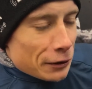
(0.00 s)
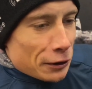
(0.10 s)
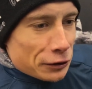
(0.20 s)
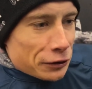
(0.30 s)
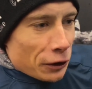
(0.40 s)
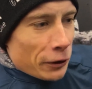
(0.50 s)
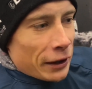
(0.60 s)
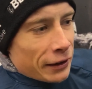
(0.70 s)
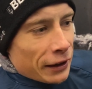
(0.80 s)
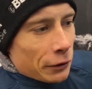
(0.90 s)
So I
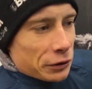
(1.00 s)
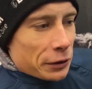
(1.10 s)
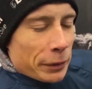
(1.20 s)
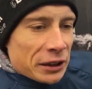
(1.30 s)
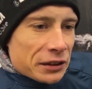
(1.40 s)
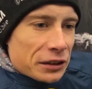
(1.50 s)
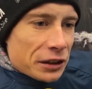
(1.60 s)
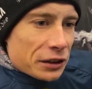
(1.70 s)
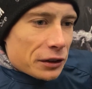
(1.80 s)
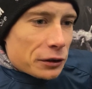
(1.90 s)
think it was the best
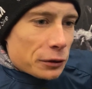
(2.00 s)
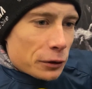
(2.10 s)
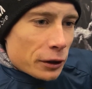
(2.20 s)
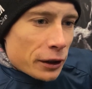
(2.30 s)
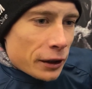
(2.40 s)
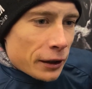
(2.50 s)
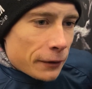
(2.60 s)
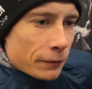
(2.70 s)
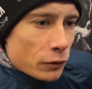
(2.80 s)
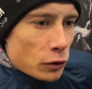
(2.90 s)
decision to
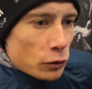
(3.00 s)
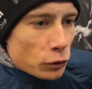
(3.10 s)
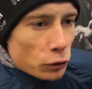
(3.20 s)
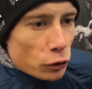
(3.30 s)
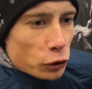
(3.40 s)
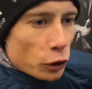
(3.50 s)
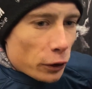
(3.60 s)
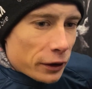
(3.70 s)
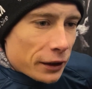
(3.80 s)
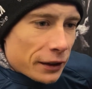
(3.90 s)

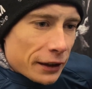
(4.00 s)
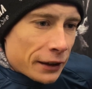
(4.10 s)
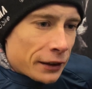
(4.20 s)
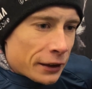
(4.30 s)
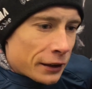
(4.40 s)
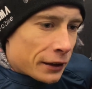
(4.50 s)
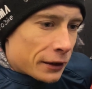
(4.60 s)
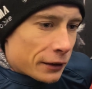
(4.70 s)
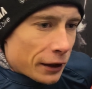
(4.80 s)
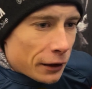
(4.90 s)
shorten it and